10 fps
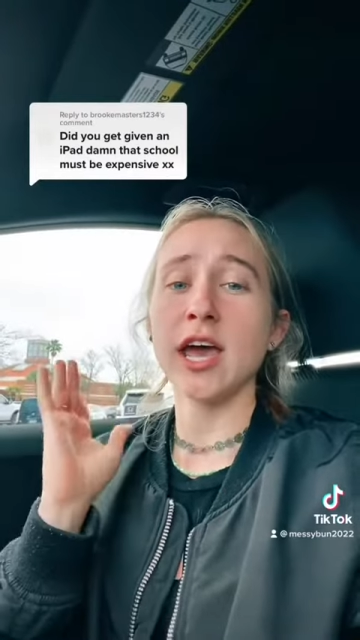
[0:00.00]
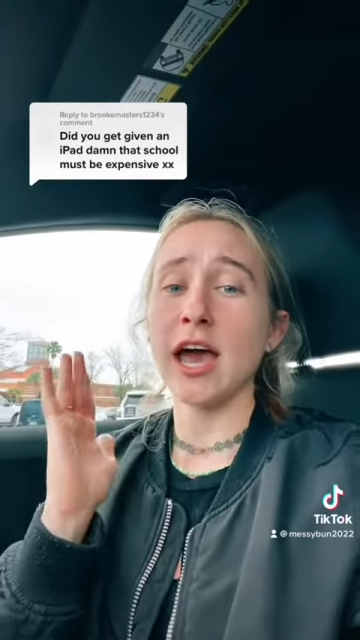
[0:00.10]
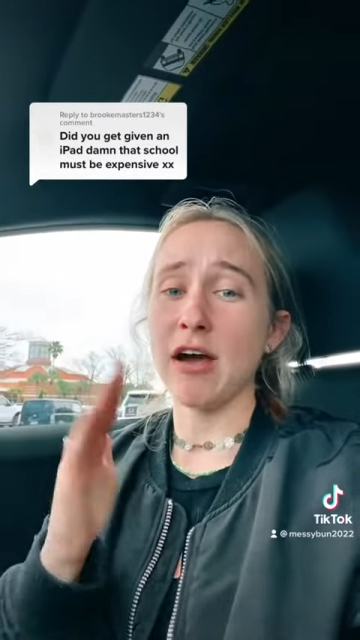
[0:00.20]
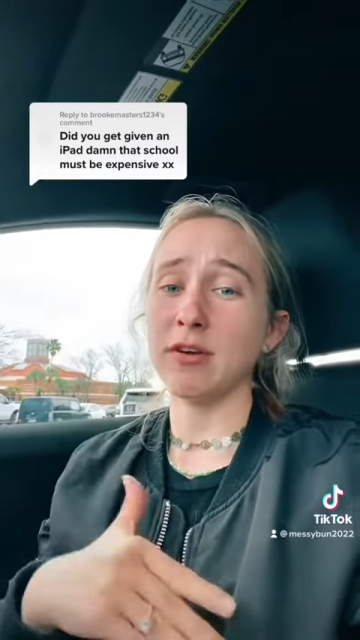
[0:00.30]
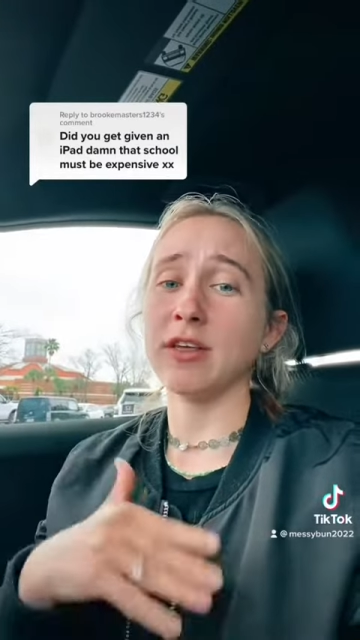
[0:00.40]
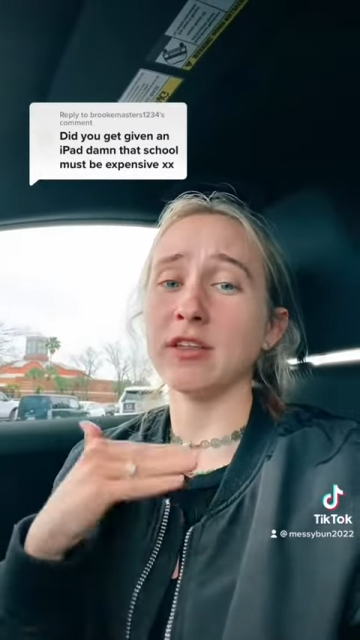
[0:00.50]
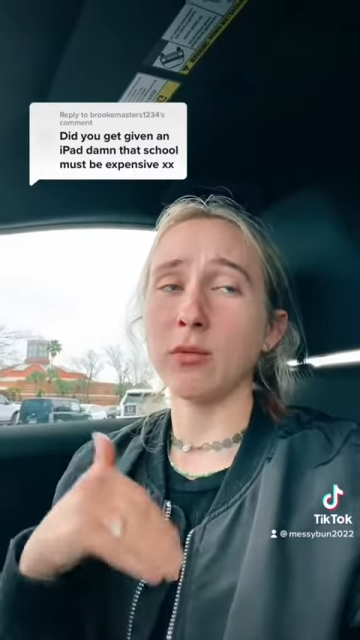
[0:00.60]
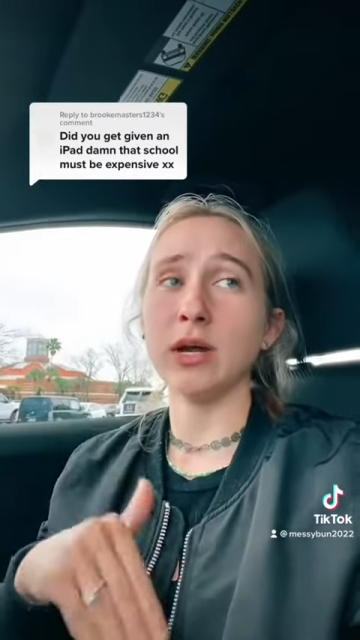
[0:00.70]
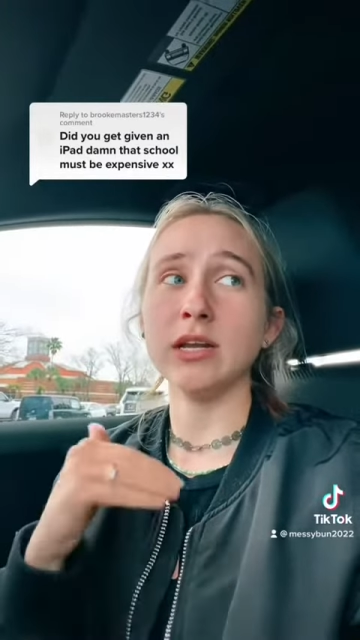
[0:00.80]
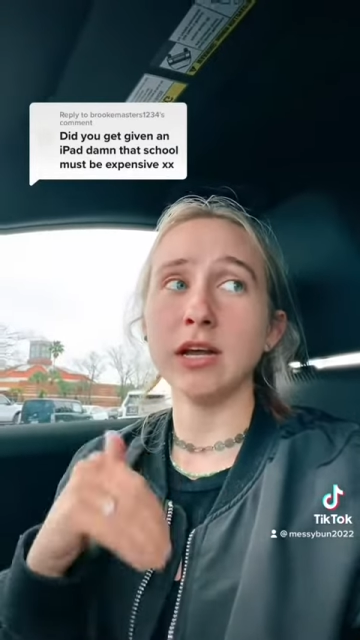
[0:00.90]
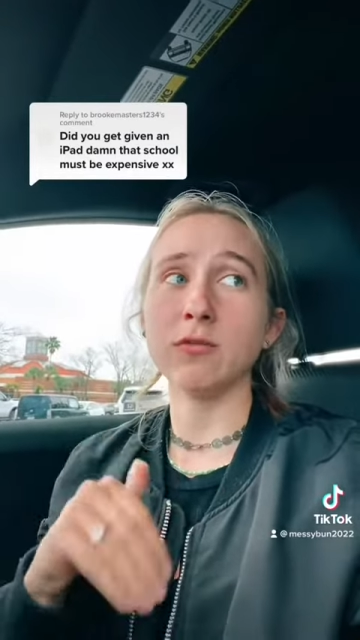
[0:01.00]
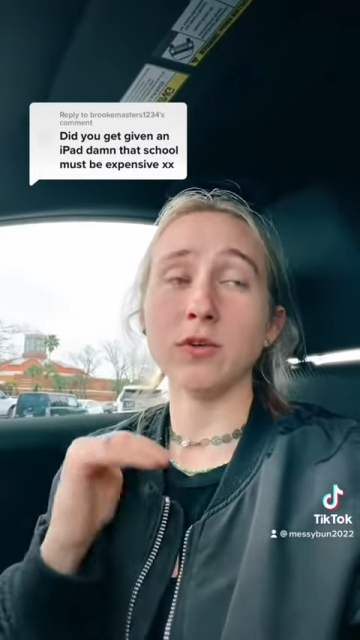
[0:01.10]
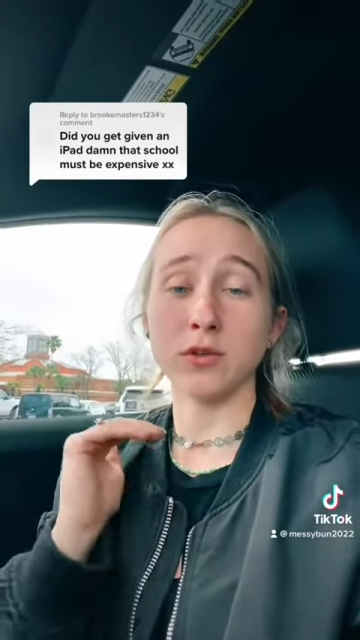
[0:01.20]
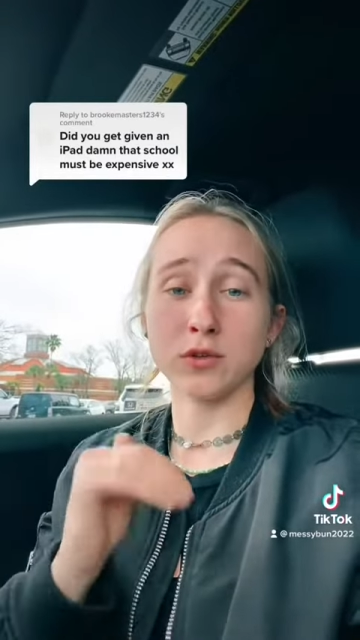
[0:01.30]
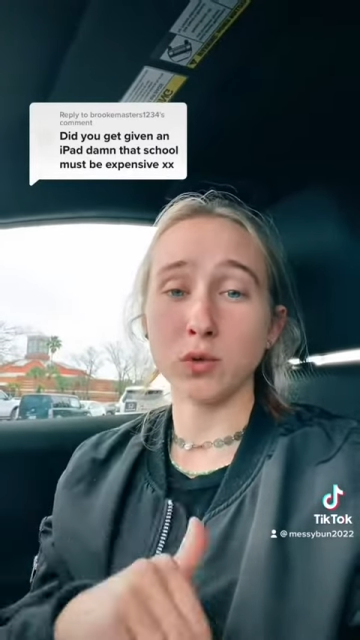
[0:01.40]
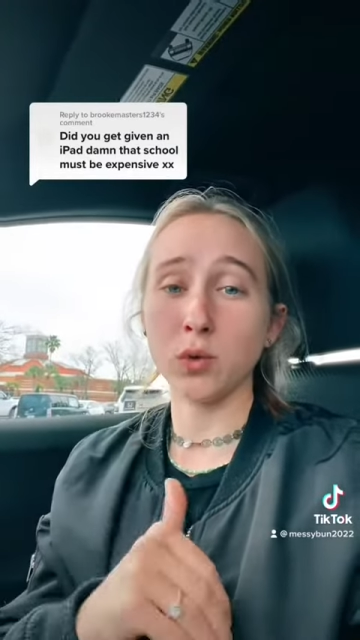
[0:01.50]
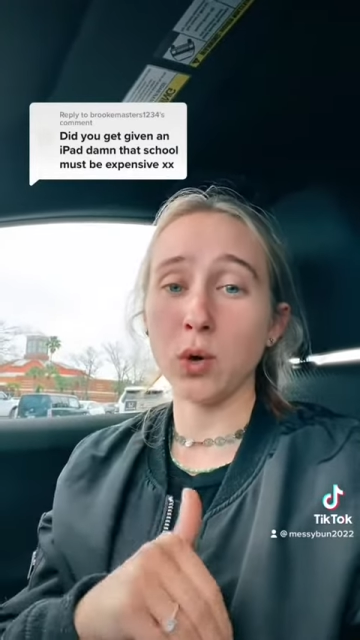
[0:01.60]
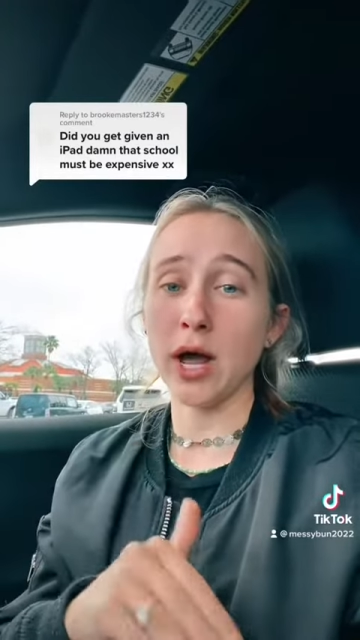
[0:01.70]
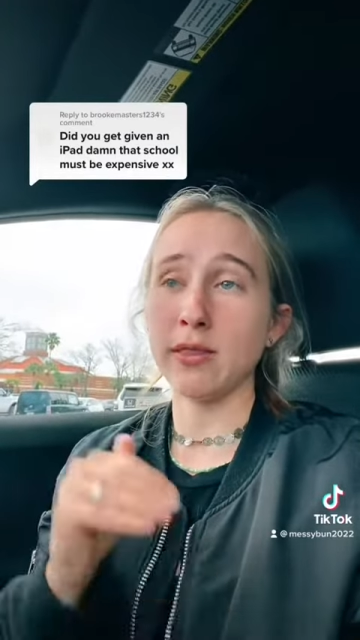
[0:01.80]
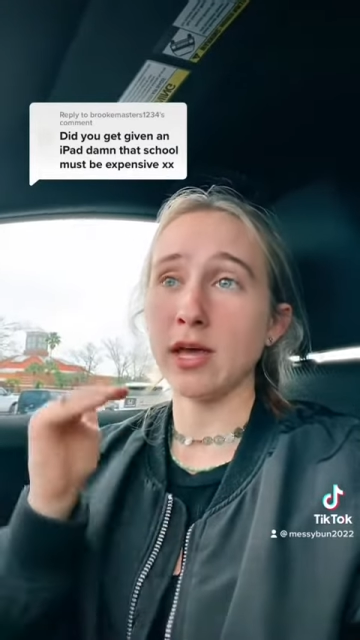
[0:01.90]
everything that we need for the school
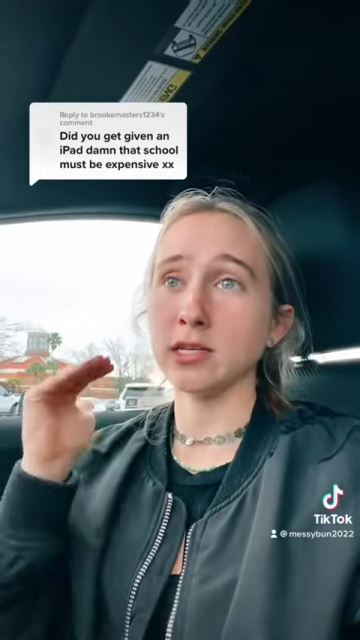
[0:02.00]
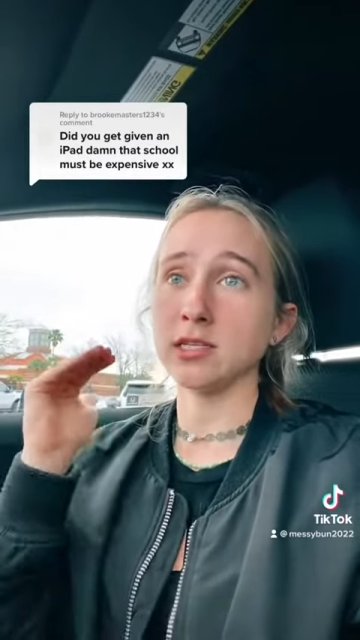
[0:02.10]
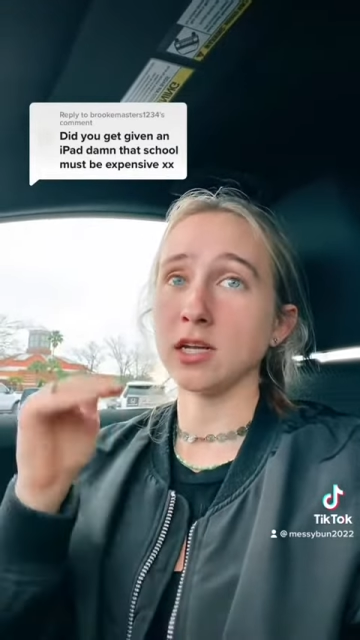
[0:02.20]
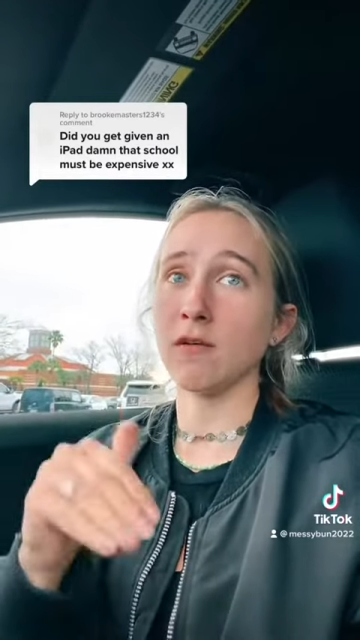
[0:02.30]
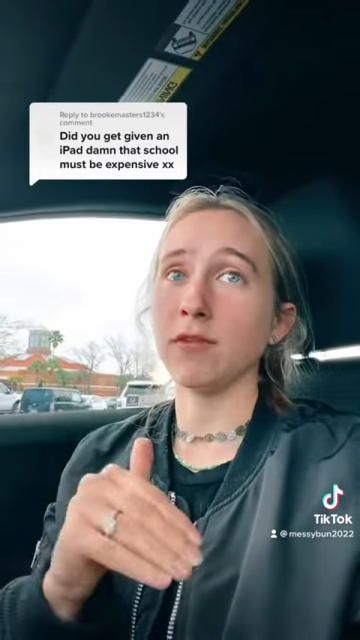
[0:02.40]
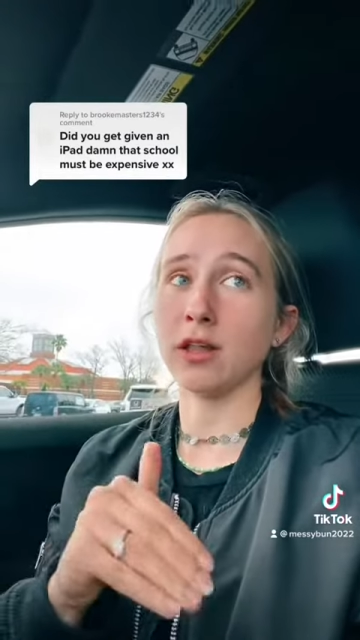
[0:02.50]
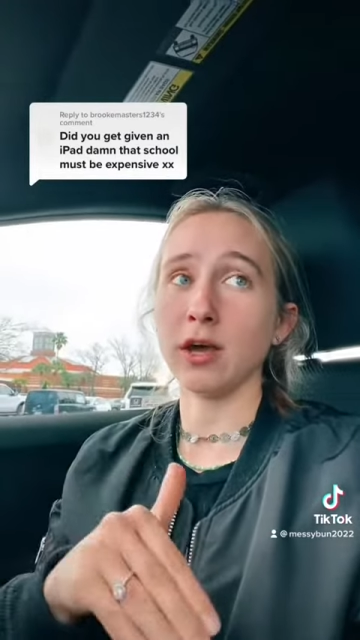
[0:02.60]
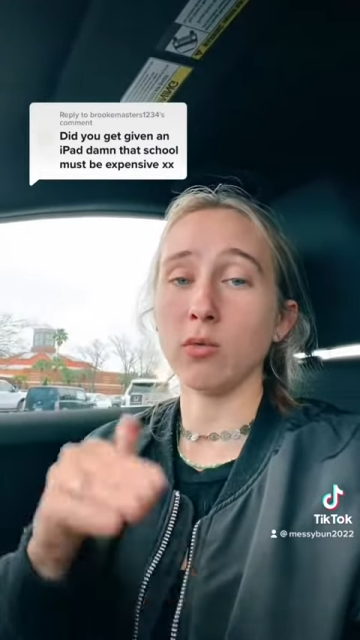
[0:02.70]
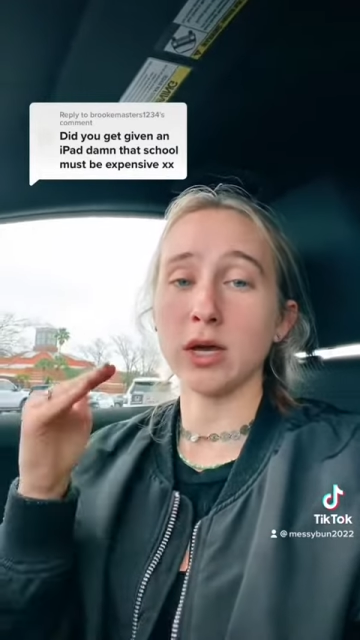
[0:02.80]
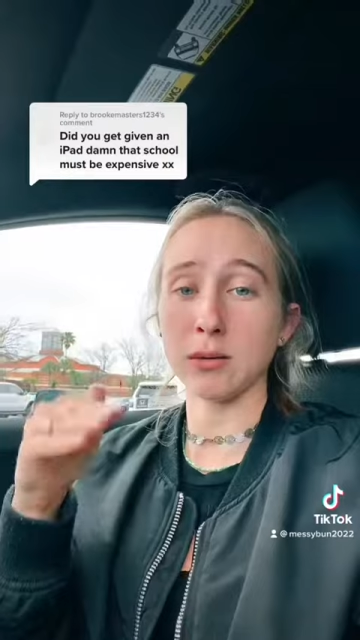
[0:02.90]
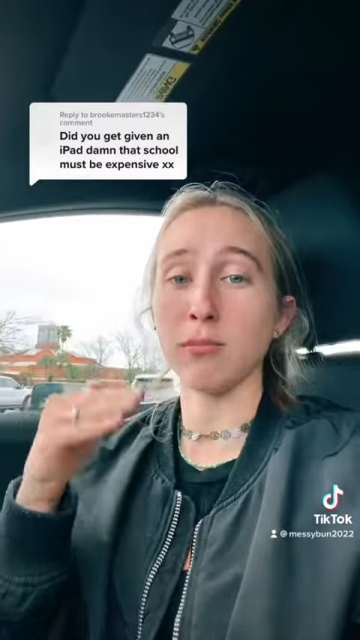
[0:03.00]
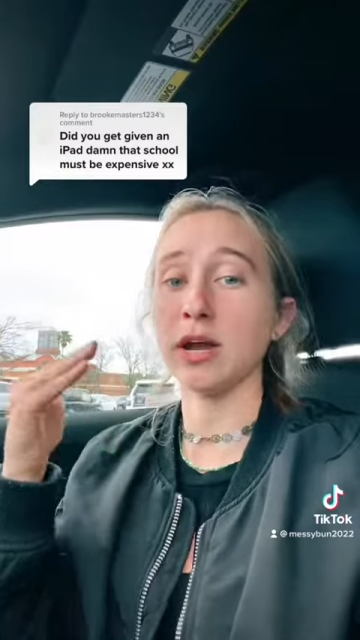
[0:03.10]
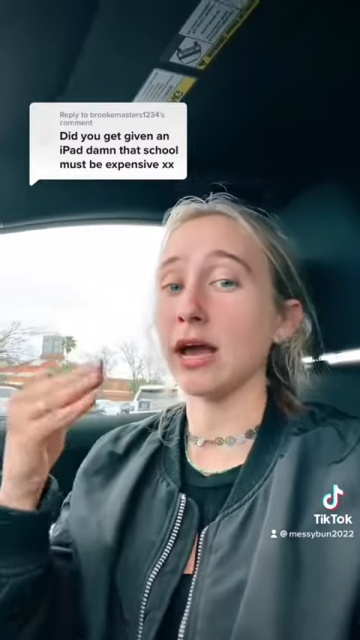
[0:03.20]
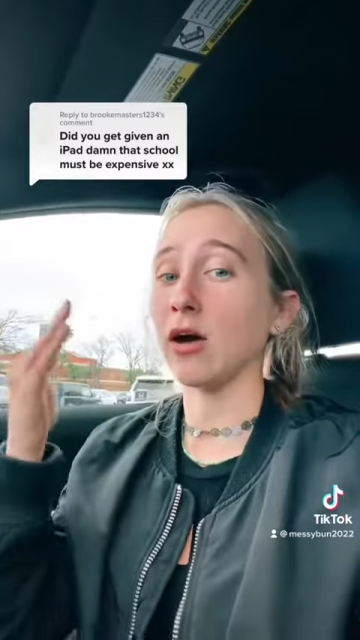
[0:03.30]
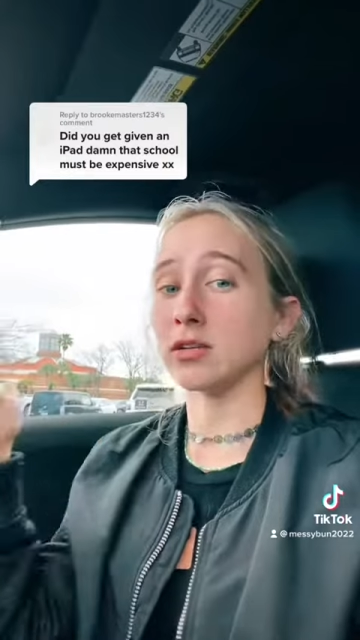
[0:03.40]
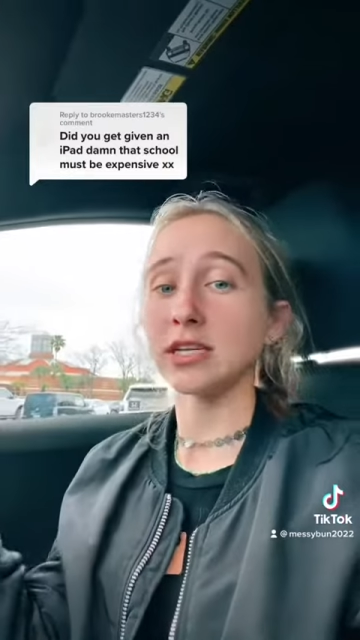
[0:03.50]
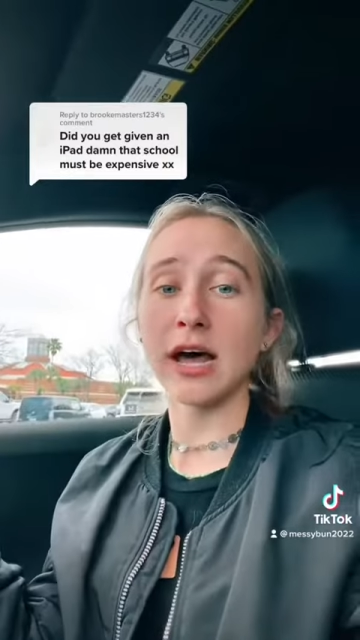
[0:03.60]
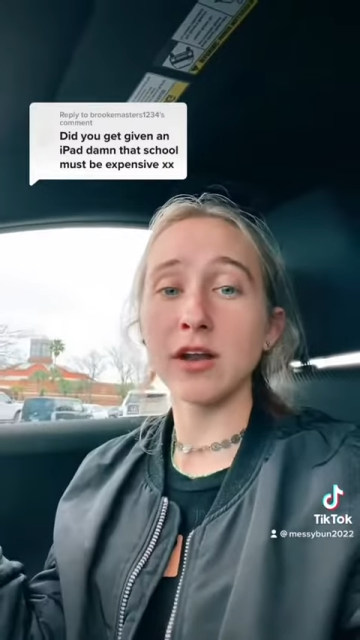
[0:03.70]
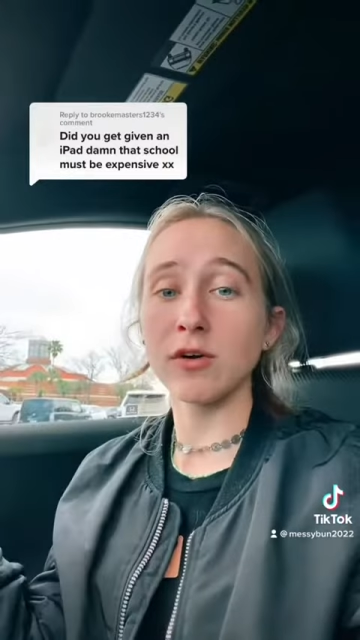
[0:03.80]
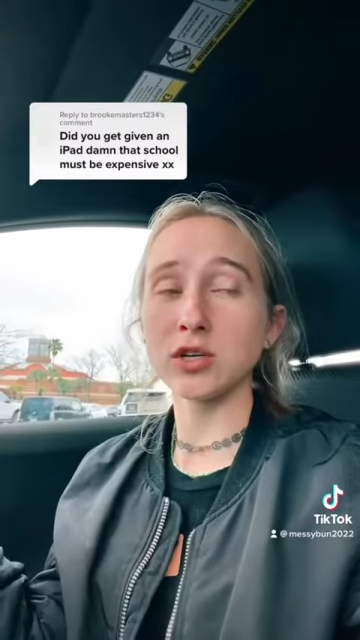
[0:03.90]
and then stuff that like we can bring
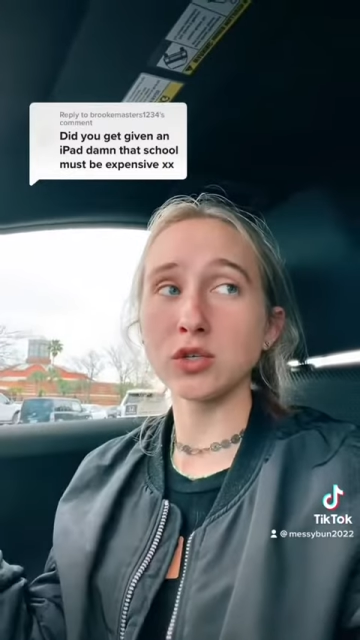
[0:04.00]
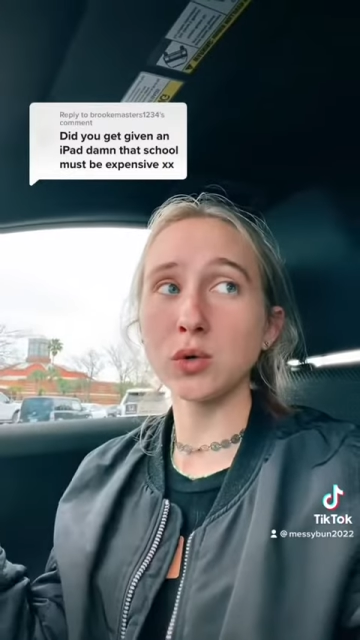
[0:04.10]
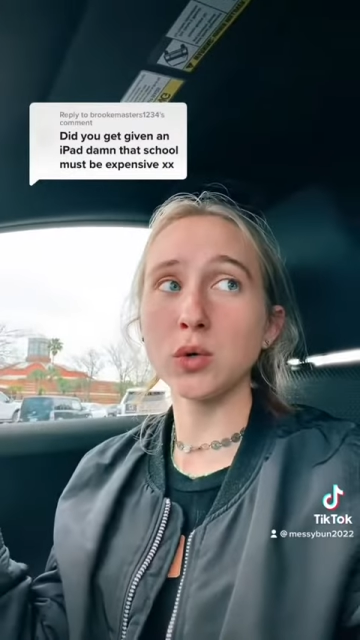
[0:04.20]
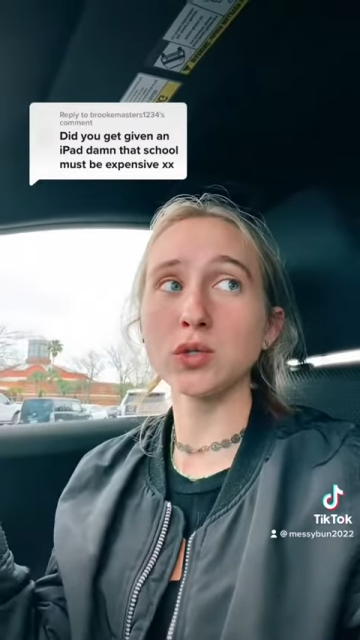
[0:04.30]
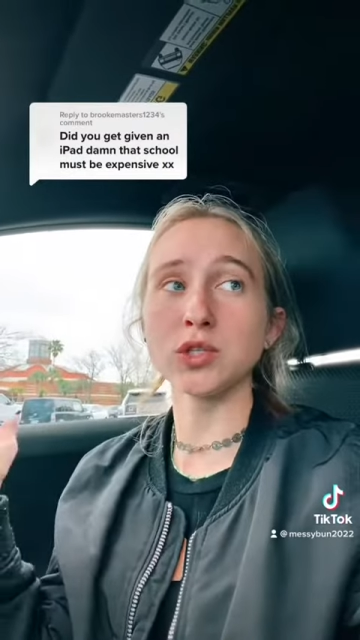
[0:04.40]
outside of our school.